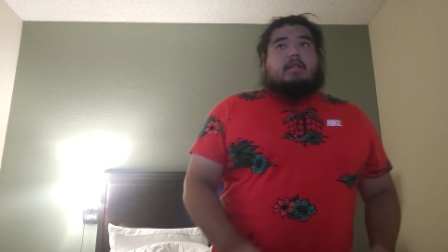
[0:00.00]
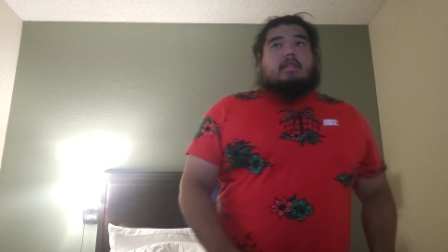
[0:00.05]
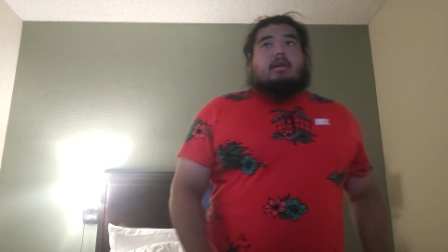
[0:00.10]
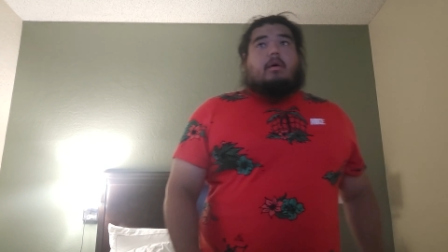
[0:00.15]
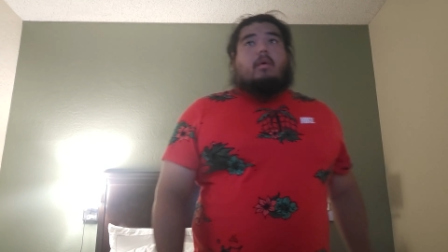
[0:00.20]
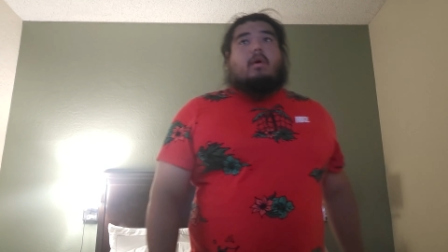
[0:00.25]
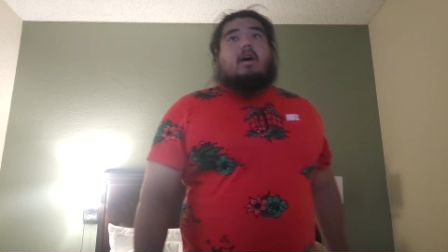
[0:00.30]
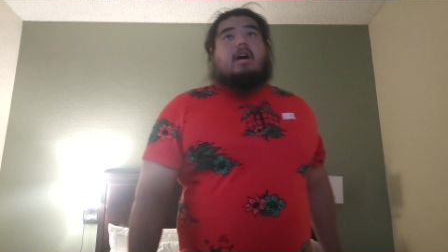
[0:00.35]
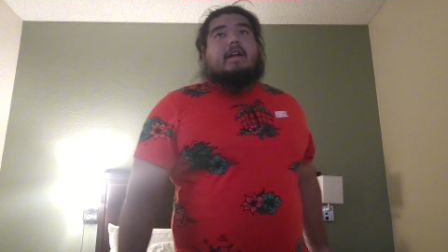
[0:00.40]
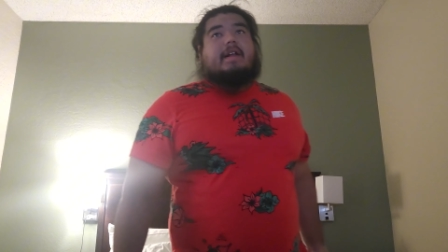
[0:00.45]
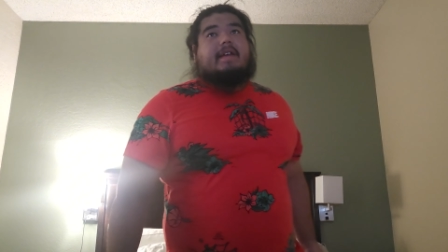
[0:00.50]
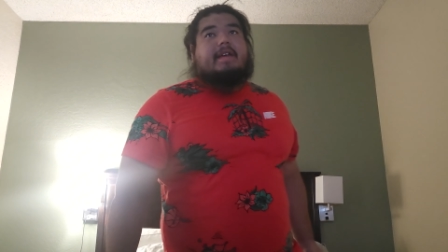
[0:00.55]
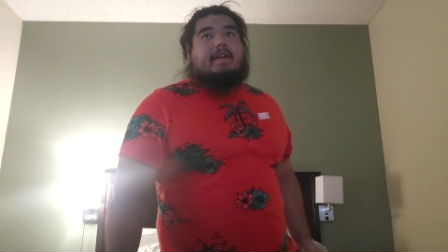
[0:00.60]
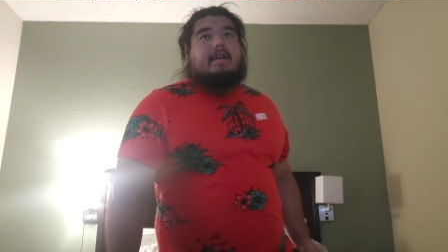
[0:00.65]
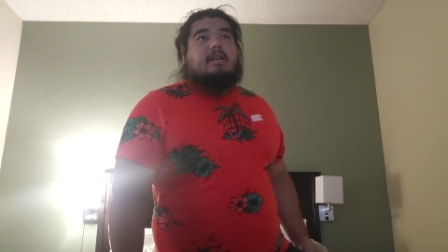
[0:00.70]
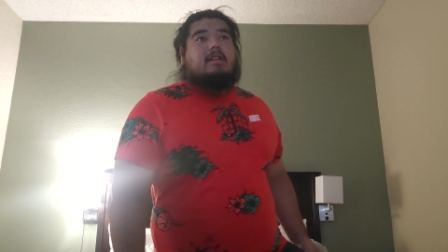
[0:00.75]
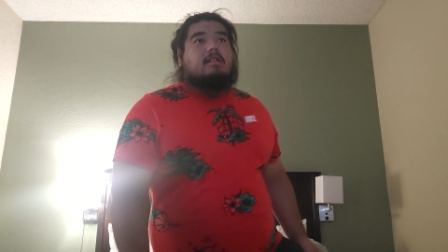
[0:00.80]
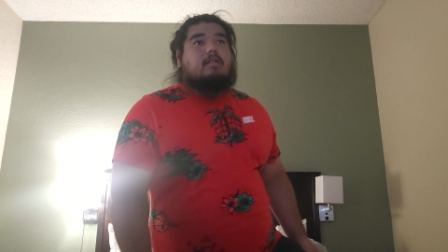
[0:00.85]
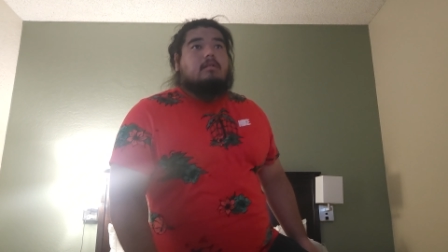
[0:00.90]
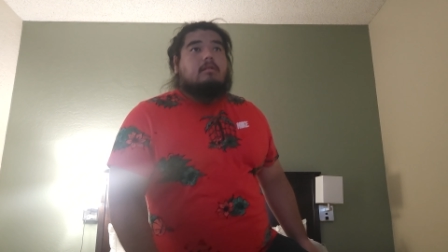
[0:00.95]
the walk.
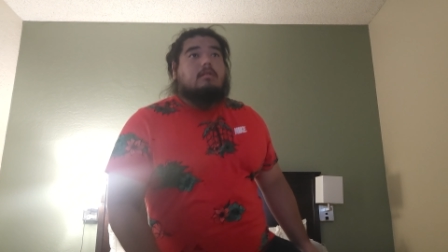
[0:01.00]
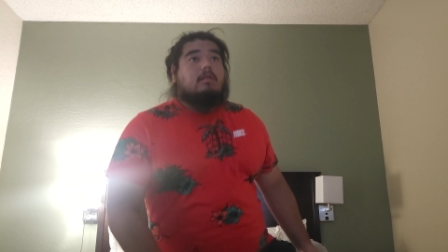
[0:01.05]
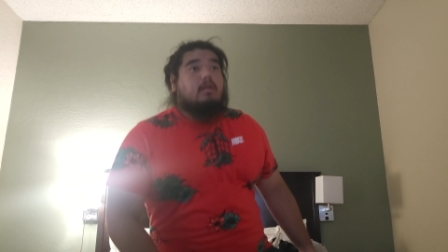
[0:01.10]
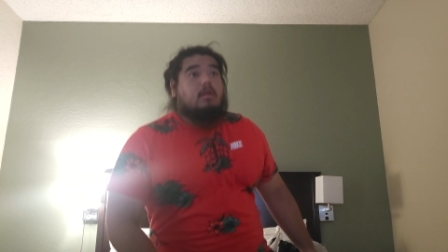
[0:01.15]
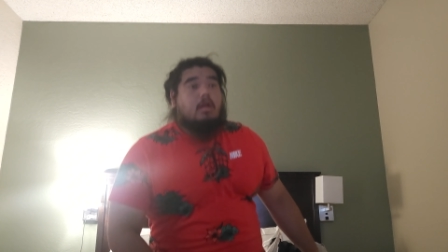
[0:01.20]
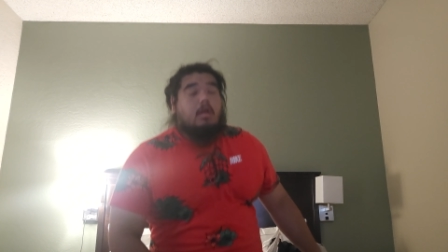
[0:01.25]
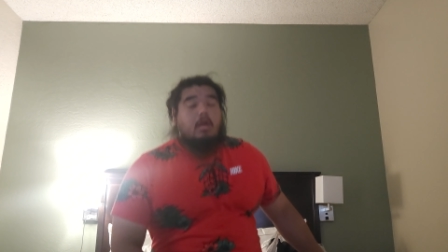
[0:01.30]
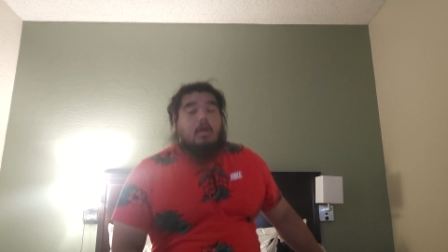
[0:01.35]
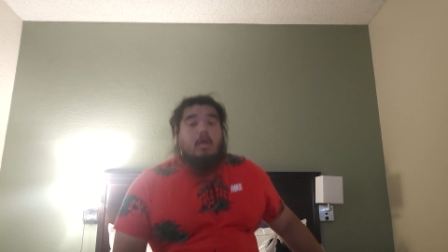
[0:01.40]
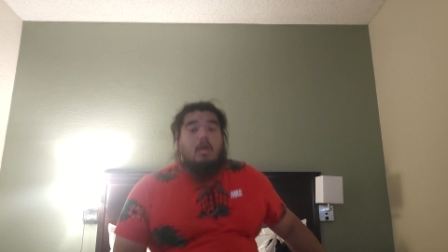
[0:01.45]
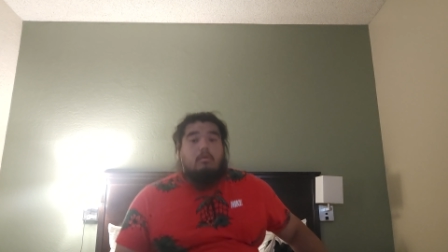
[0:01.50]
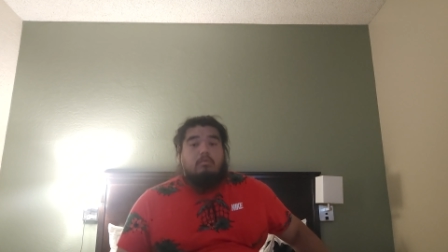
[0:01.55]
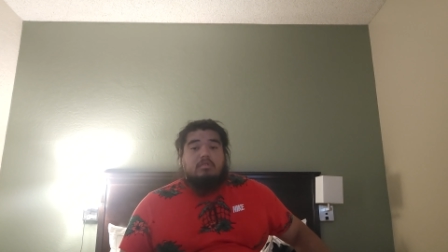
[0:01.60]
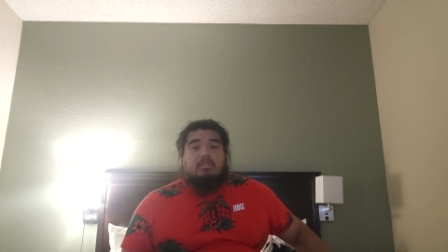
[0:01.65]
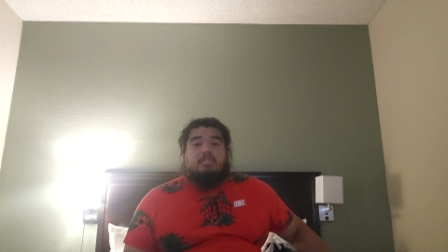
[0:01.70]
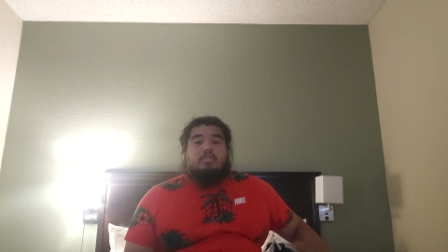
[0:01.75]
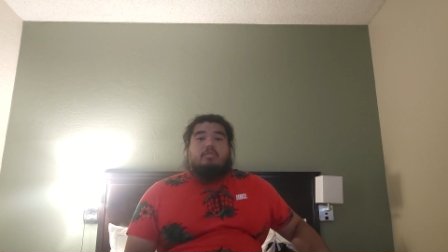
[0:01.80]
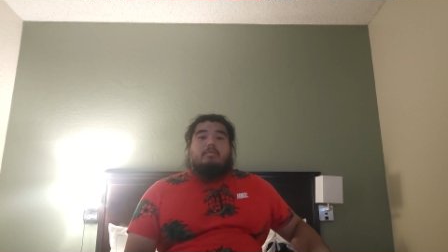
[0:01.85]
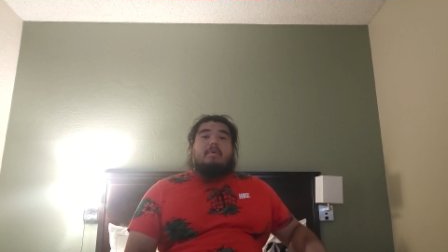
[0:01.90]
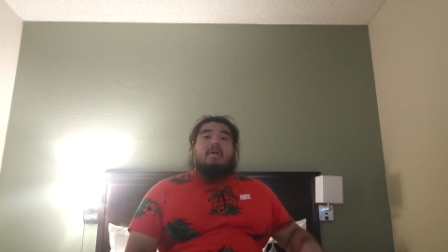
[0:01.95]
It
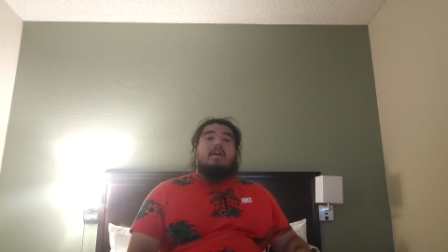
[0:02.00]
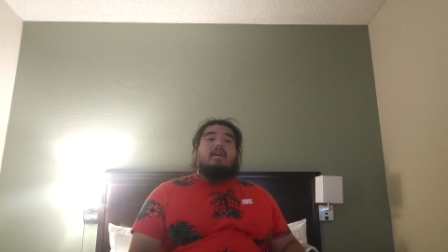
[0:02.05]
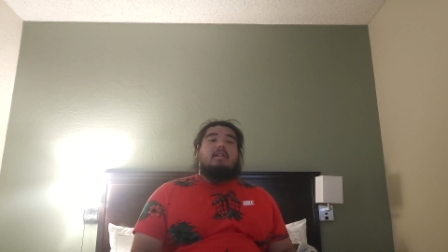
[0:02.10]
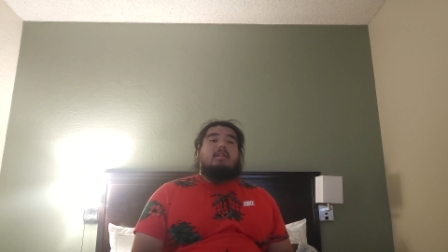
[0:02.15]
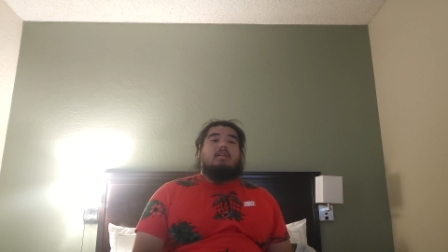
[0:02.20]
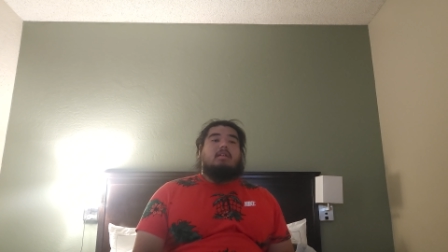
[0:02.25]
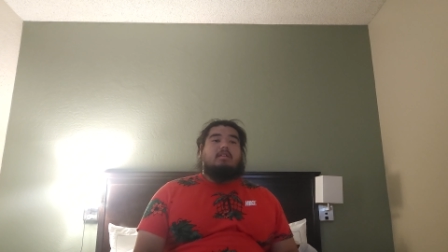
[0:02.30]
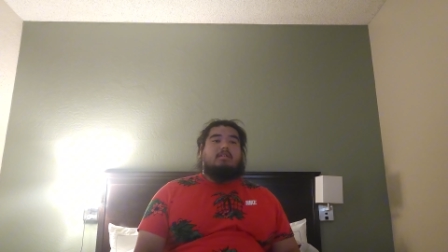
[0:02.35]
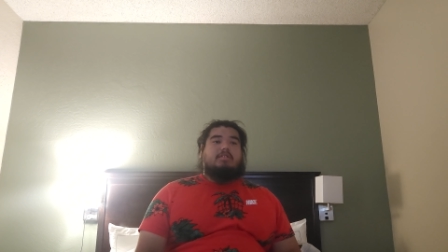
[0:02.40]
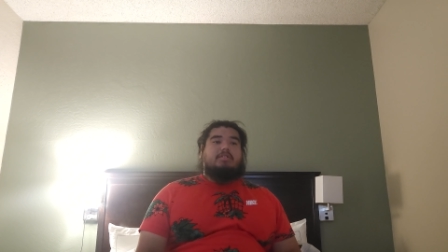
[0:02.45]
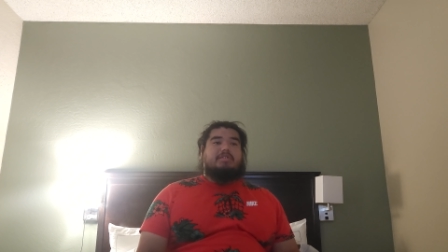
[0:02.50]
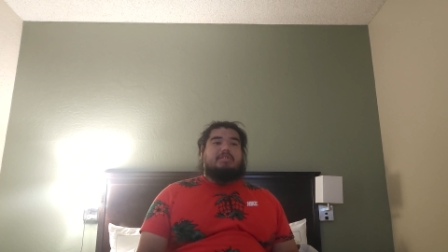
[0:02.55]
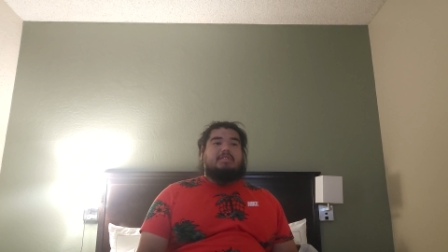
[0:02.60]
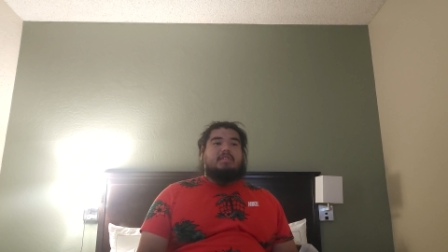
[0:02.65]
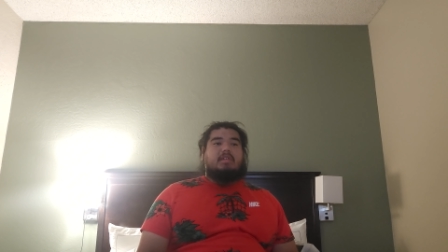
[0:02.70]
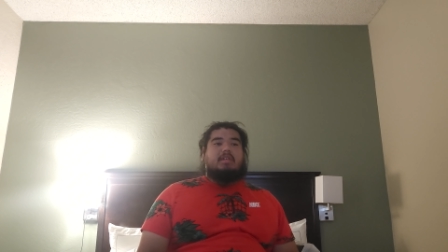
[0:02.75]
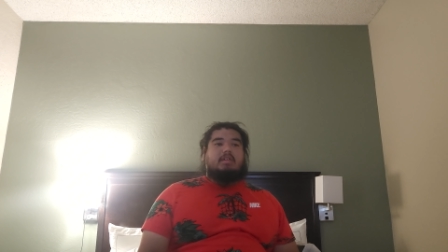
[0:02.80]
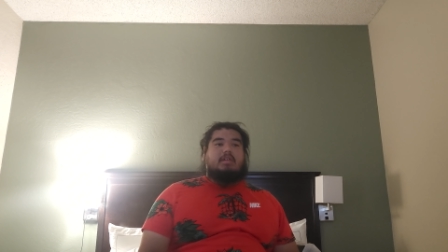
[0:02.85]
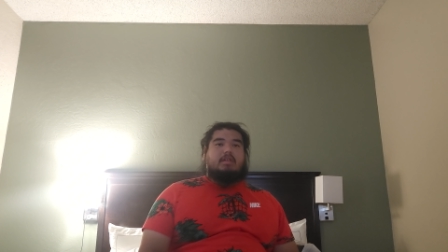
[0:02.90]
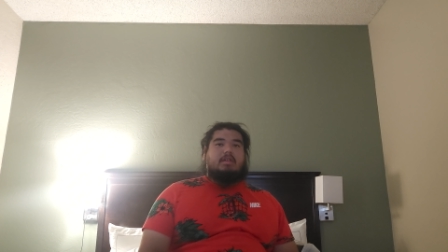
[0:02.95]
wasn't too bad, just
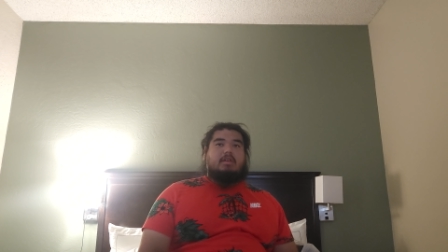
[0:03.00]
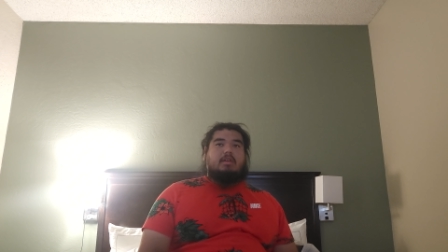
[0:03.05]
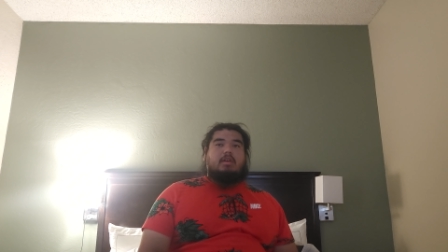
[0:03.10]
uh,